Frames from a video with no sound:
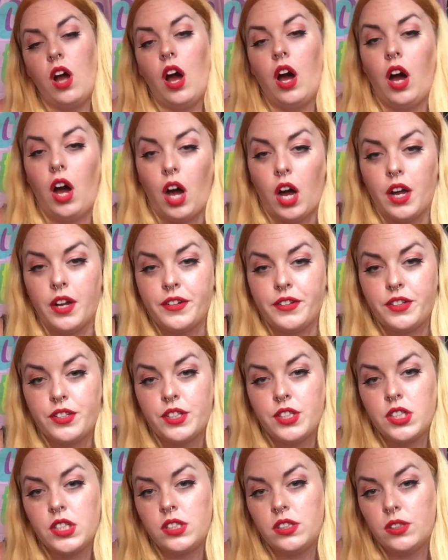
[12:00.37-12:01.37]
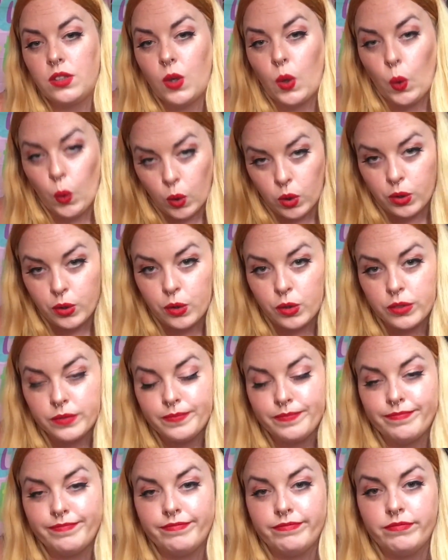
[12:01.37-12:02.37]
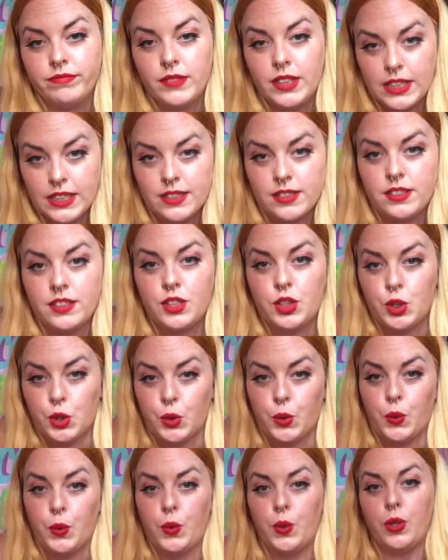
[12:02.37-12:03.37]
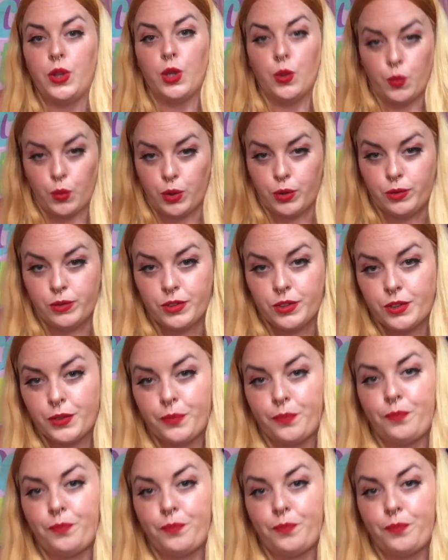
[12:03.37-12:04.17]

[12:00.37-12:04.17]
hot oil into the wounds.